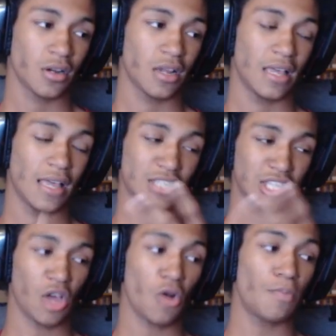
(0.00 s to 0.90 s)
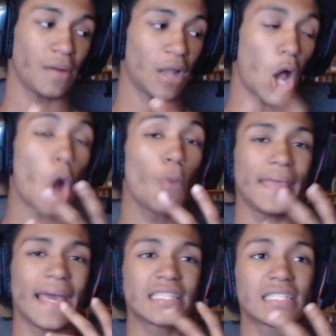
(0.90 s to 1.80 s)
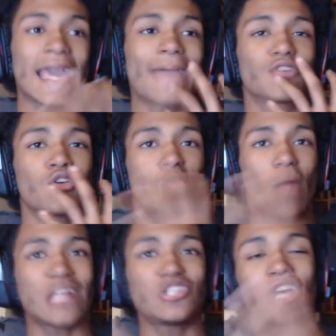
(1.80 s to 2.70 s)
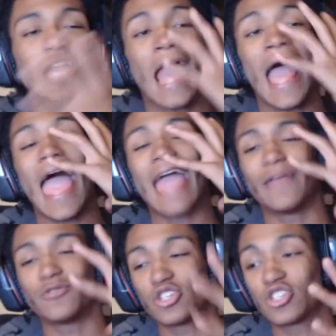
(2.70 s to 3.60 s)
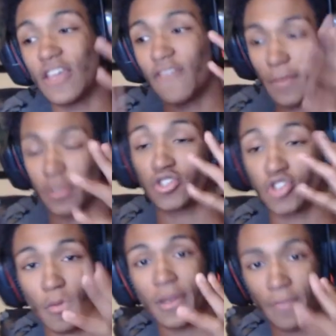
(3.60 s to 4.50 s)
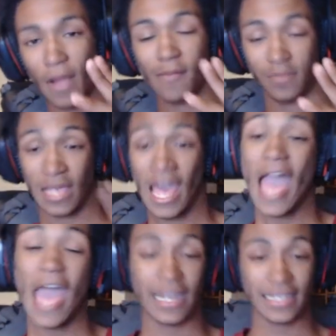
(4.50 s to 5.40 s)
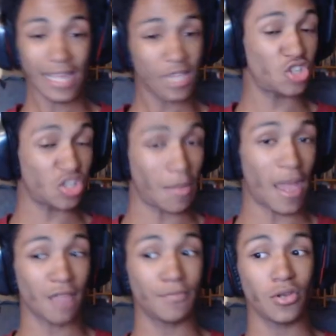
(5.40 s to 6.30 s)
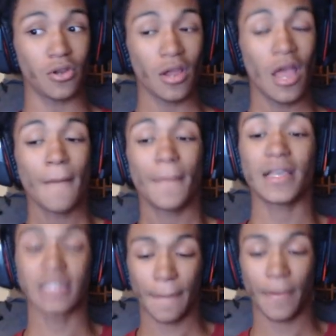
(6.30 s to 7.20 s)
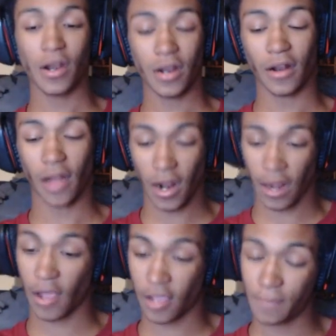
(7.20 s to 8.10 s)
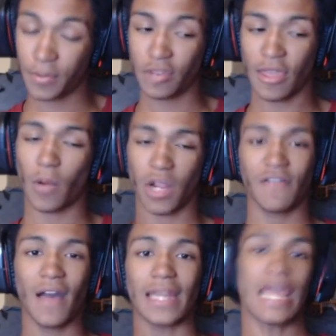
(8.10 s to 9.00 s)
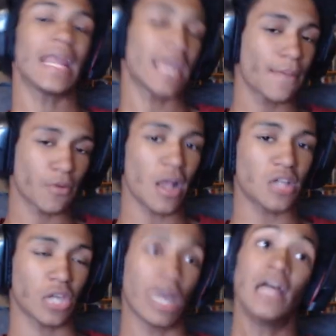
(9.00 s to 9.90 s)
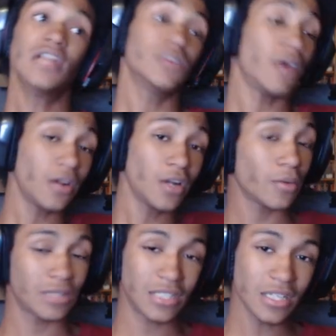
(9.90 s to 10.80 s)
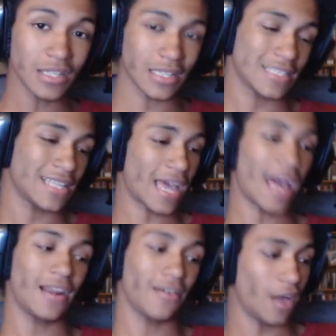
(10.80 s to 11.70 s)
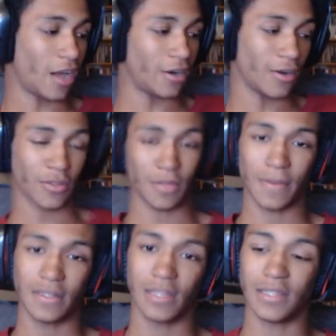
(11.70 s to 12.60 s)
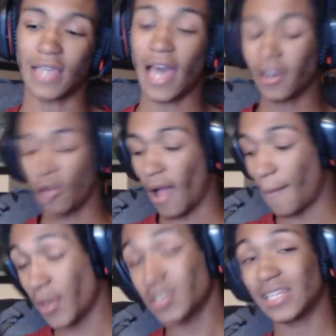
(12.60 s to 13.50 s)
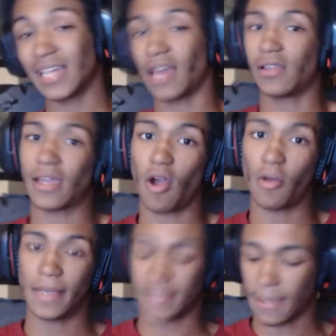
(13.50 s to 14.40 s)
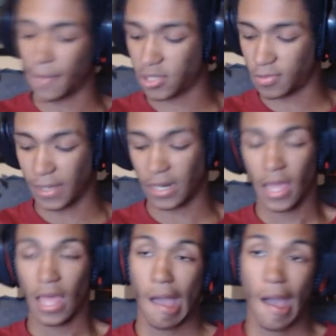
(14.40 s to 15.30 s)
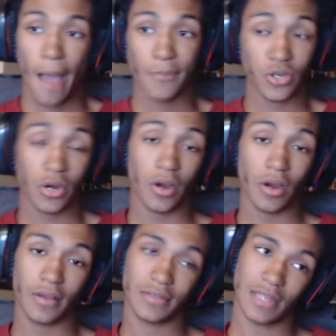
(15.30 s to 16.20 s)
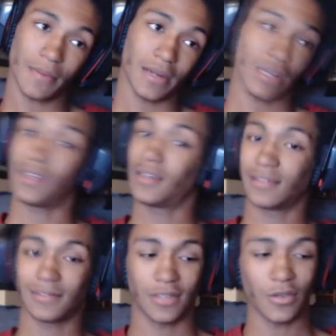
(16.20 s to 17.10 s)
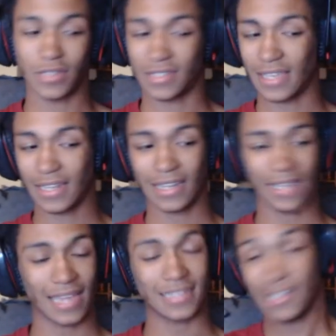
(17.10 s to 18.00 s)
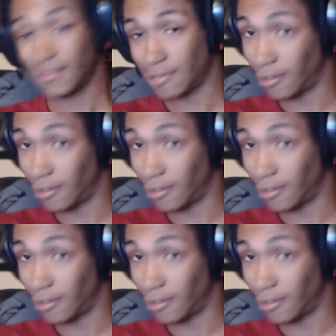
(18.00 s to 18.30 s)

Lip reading: is slow, but OBS kept crashing, and it was just giving me so many problems. And it's not just my computer, because I put it on a computer that worked fine, and it kept crashing. So I don't know what the deal is. I don't know what the big deal is. I don't like OBS that much, but I'm sure somebody uses it and likes it. So,